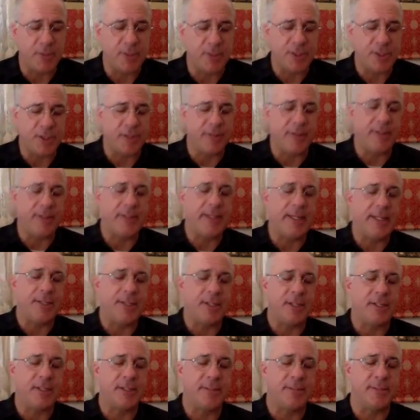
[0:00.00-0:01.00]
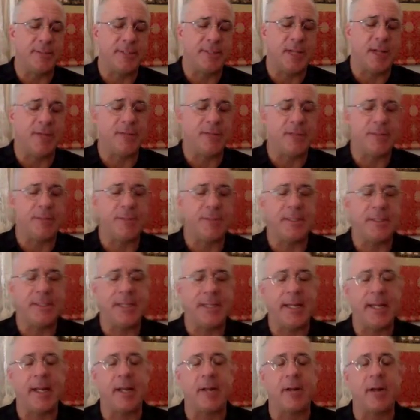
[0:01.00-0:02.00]
which are the teachings themselves, in
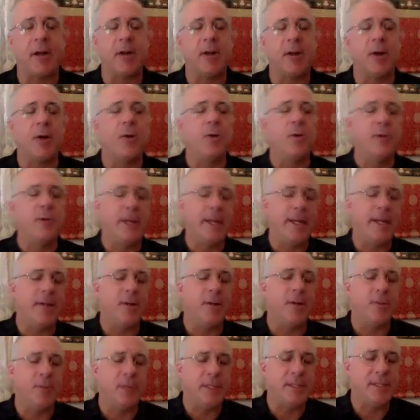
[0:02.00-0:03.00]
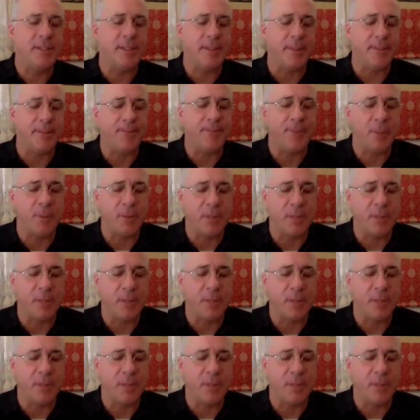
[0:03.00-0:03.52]
particular our own inner wisdom,